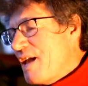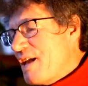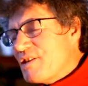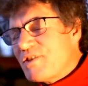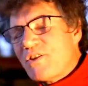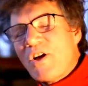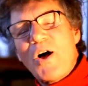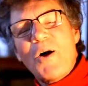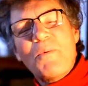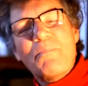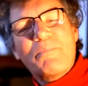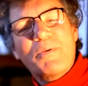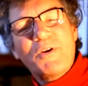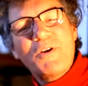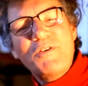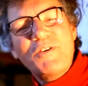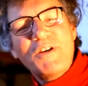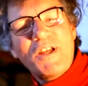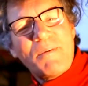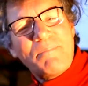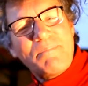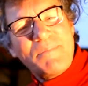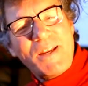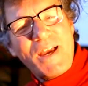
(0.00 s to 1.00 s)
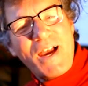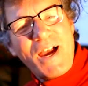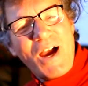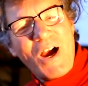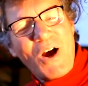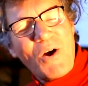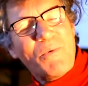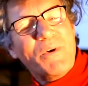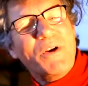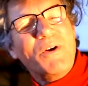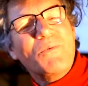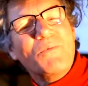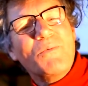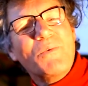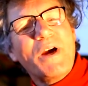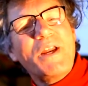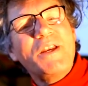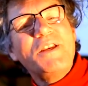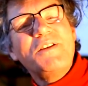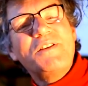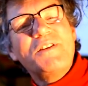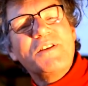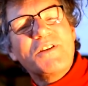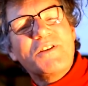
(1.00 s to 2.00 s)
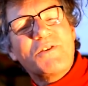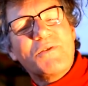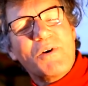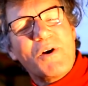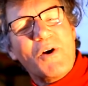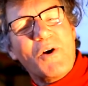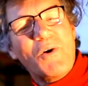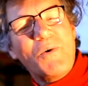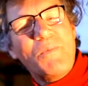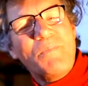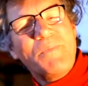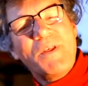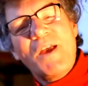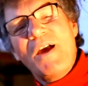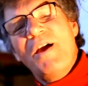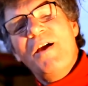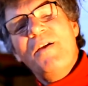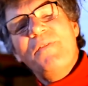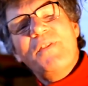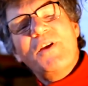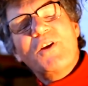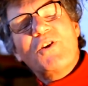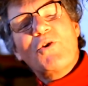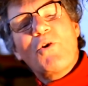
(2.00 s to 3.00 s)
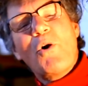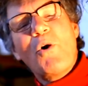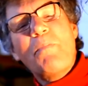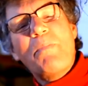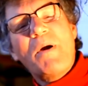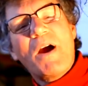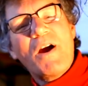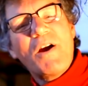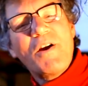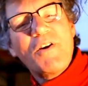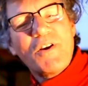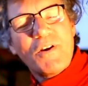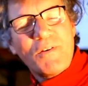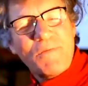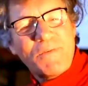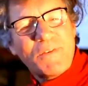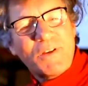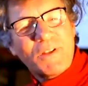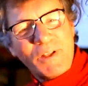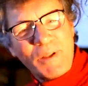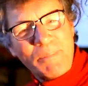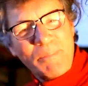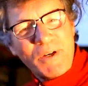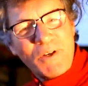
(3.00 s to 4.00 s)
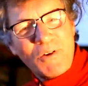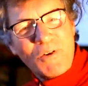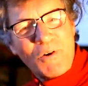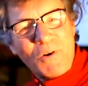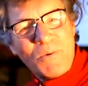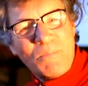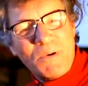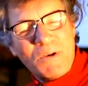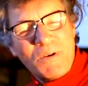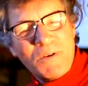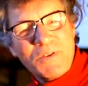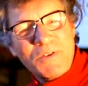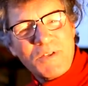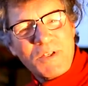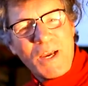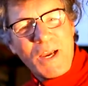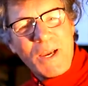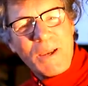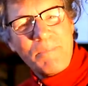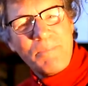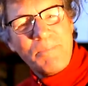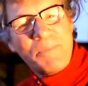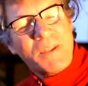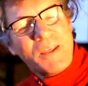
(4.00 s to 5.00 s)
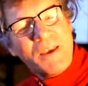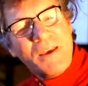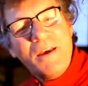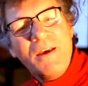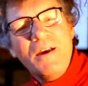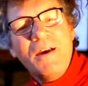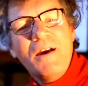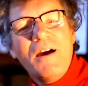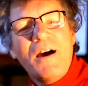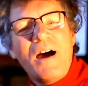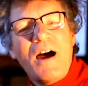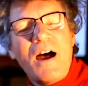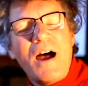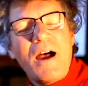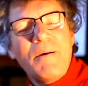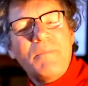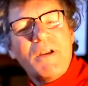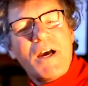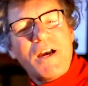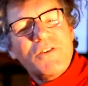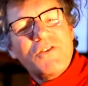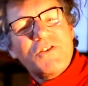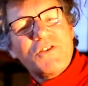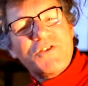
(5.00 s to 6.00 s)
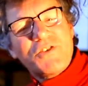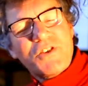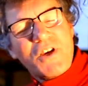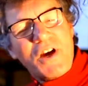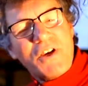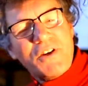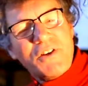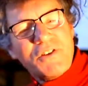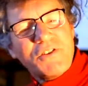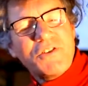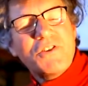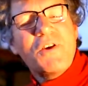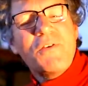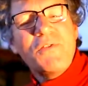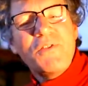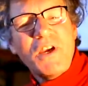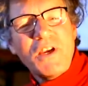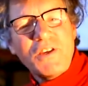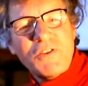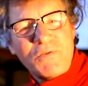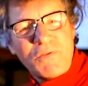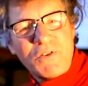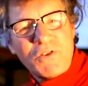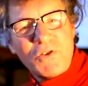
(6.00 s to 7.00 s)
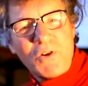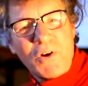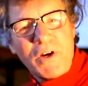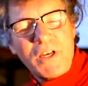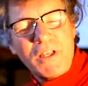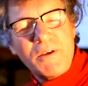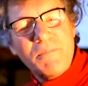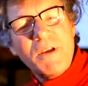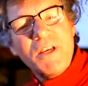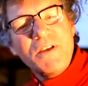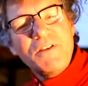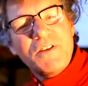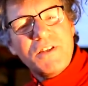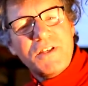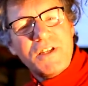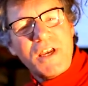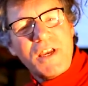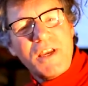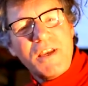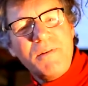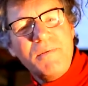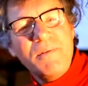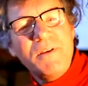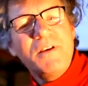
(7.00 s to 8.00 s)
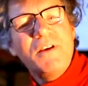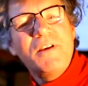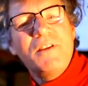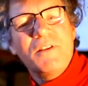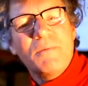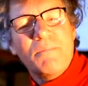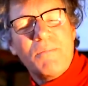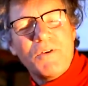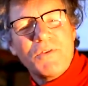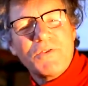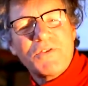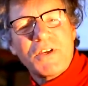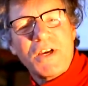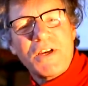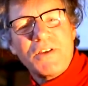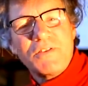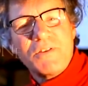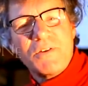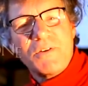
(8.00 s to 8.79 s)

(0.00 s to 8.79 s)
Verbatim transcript: is all pruned up now and ready to grow, the grow part of Clip and Grow Bonsai. I'm Nigel Saunders. Thanks for joining me today in the Bonsai